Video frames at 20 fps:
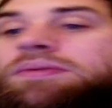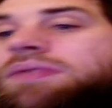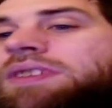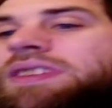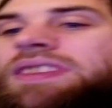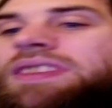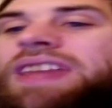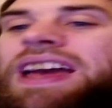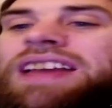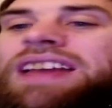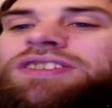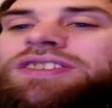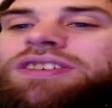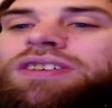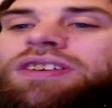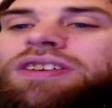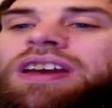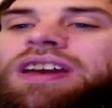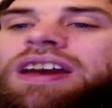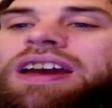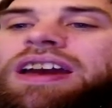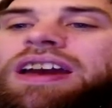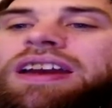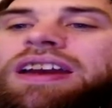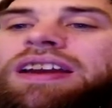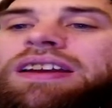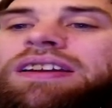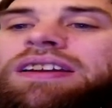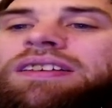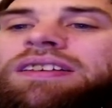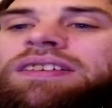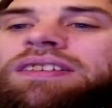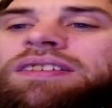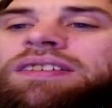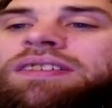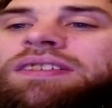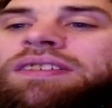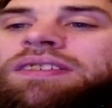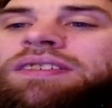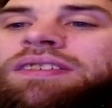That's okay.
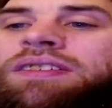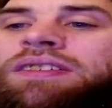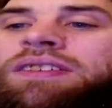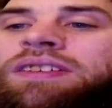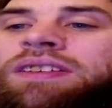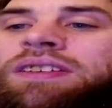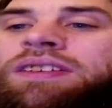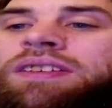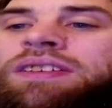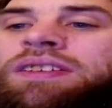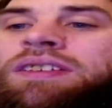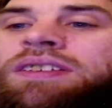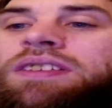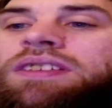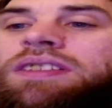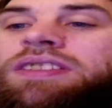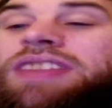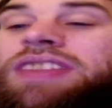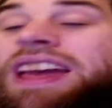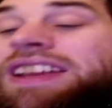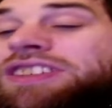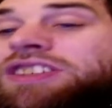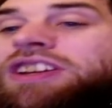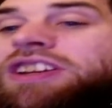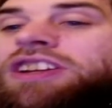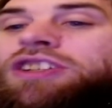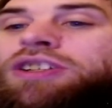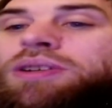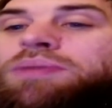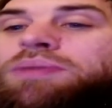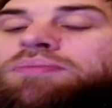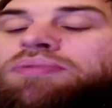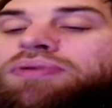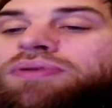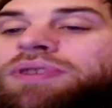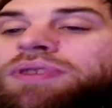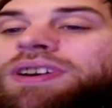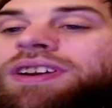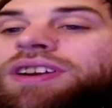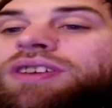That's actually pretty
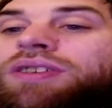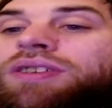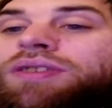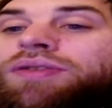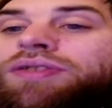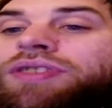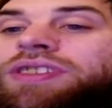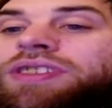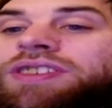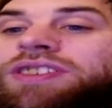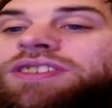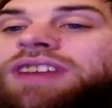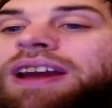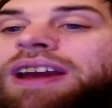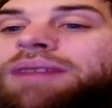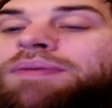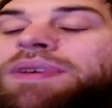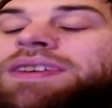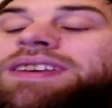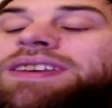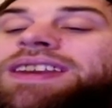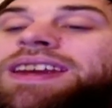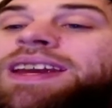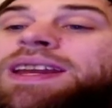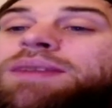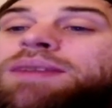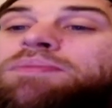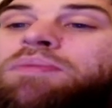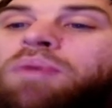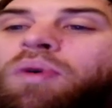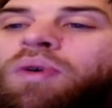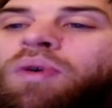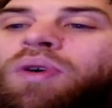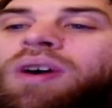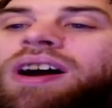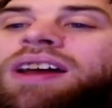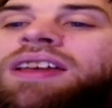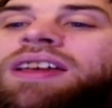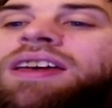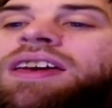good for this deck. We need more
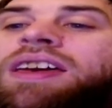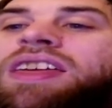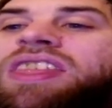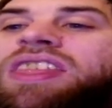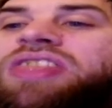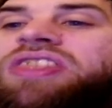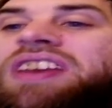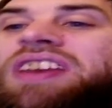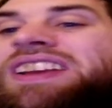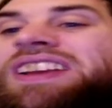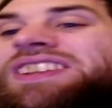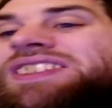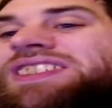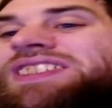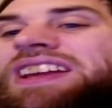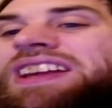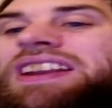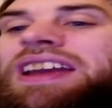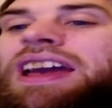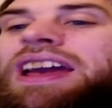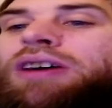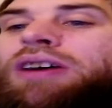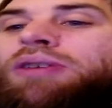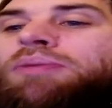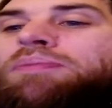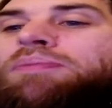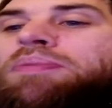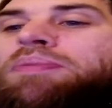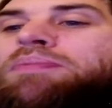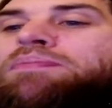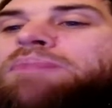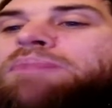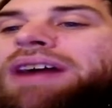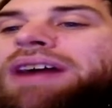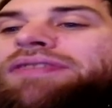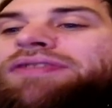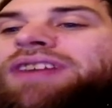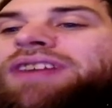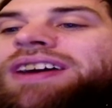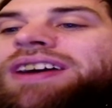things that help buff
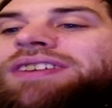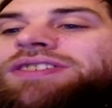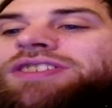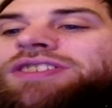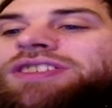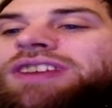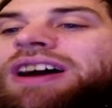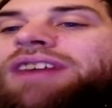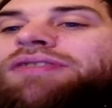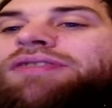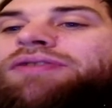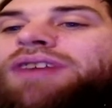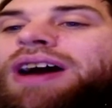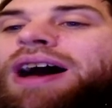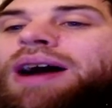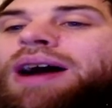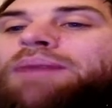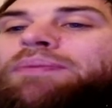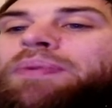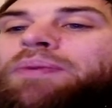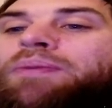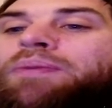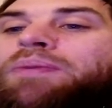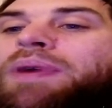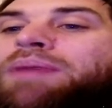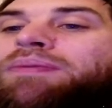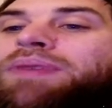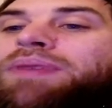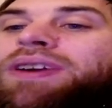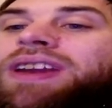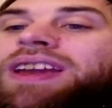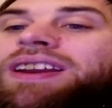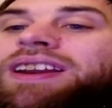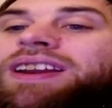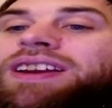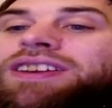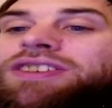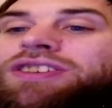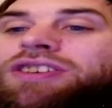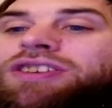our stuff up when we're getting into
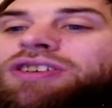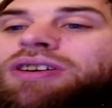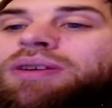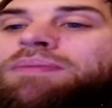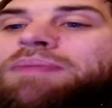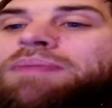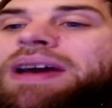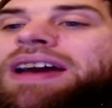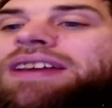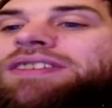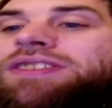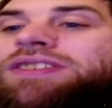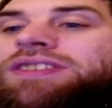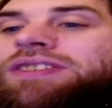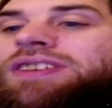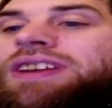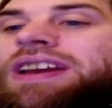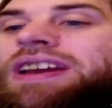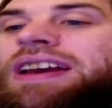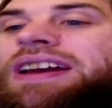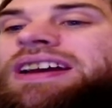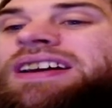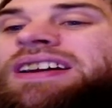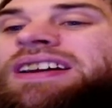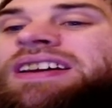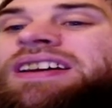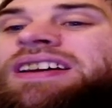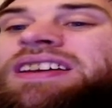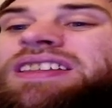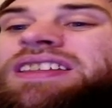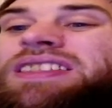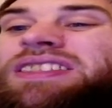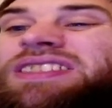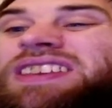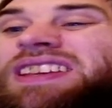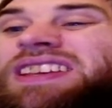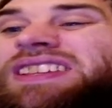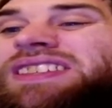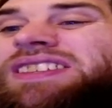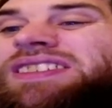combat. So yeah,
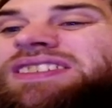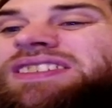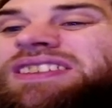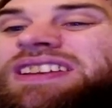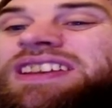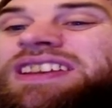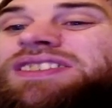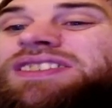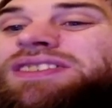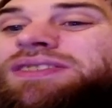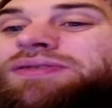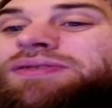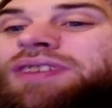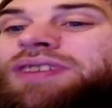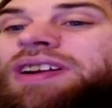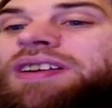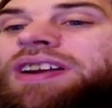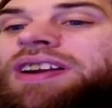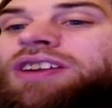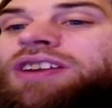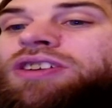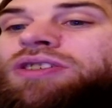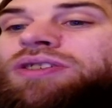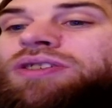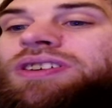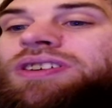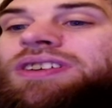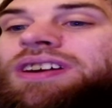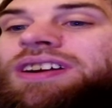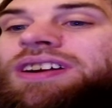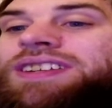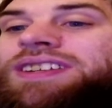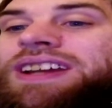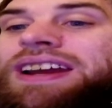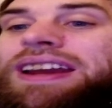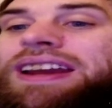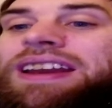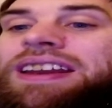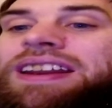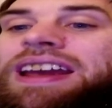this isn't very good. I take
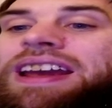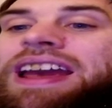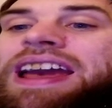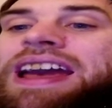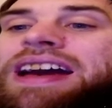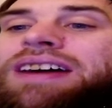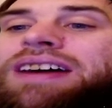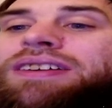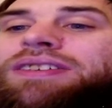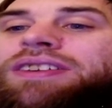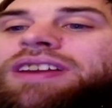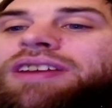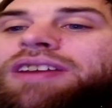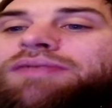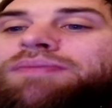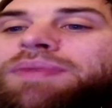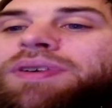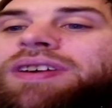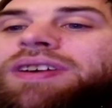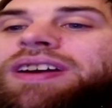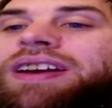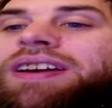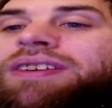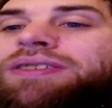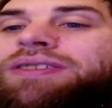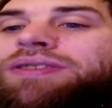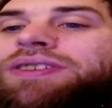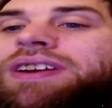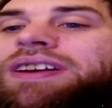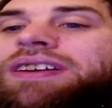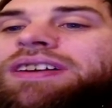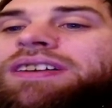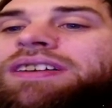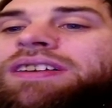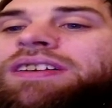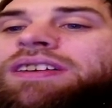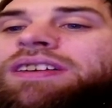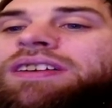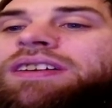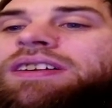it out. You have my Elder.
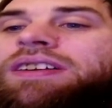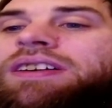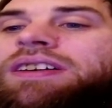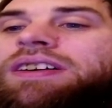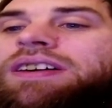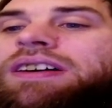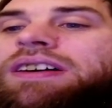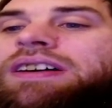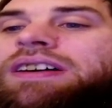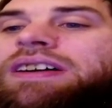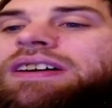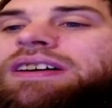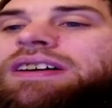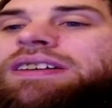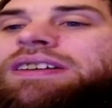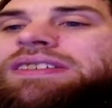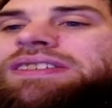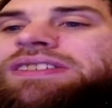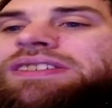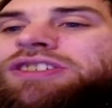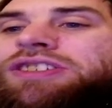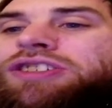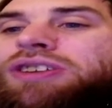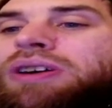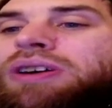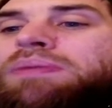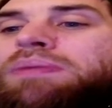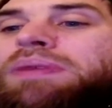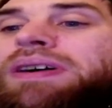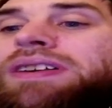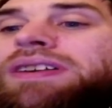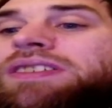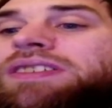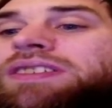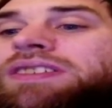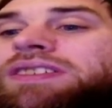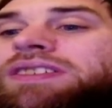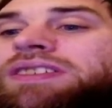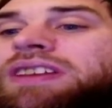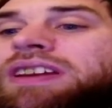Soulbinders is
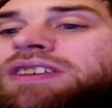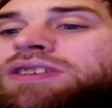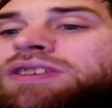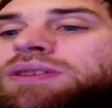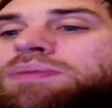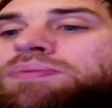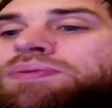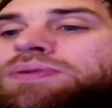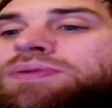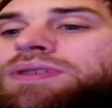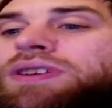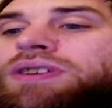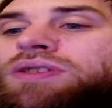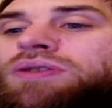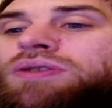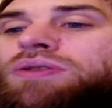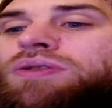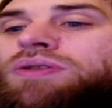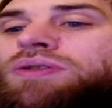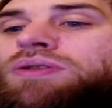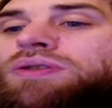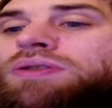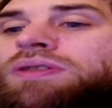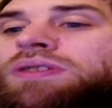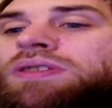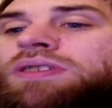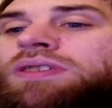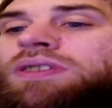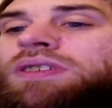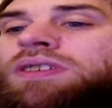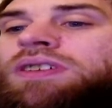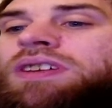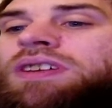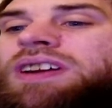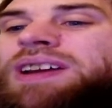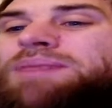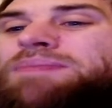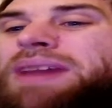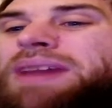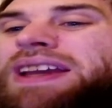actually pretty cool. It
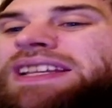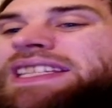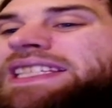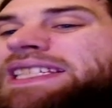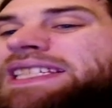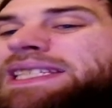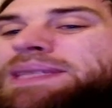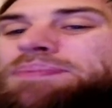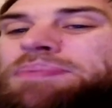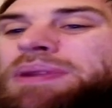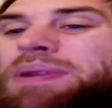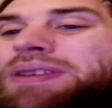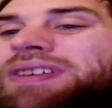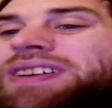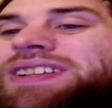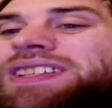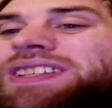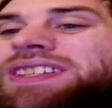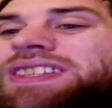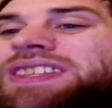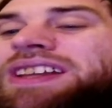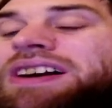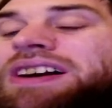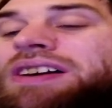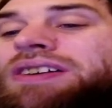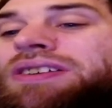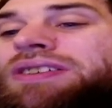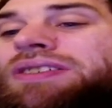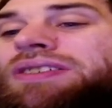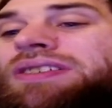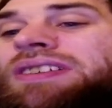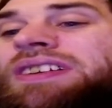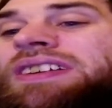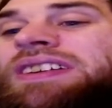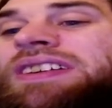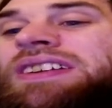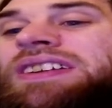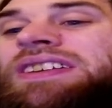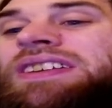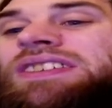makes spirits though,
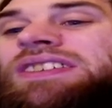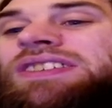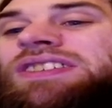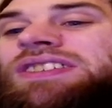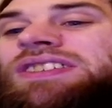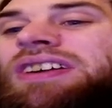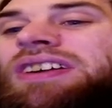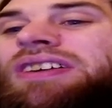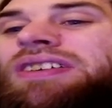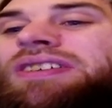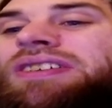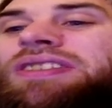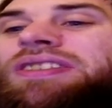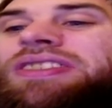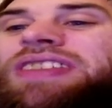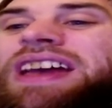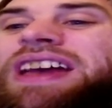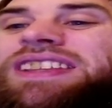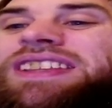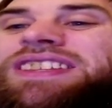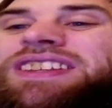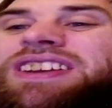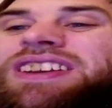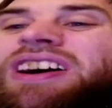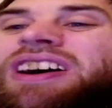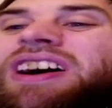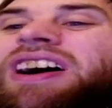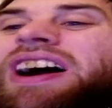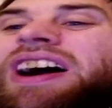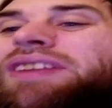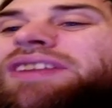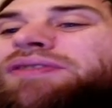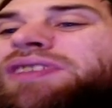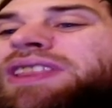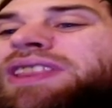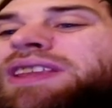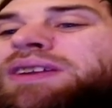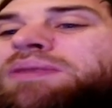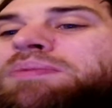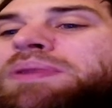so that's kind of a little
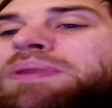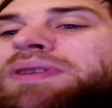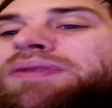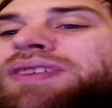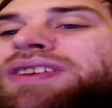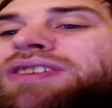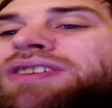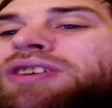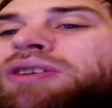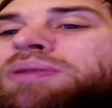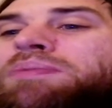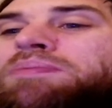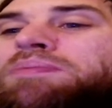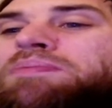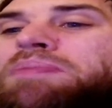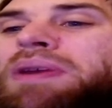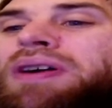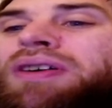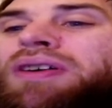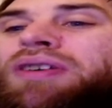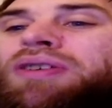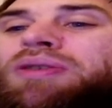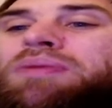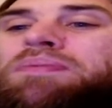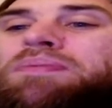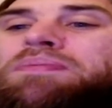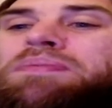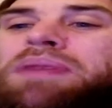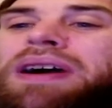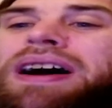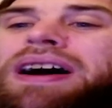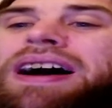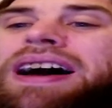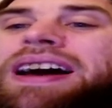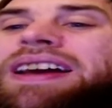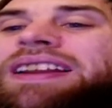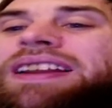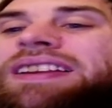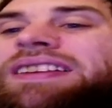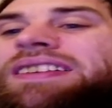bit of a non-bow,
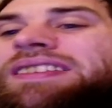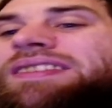but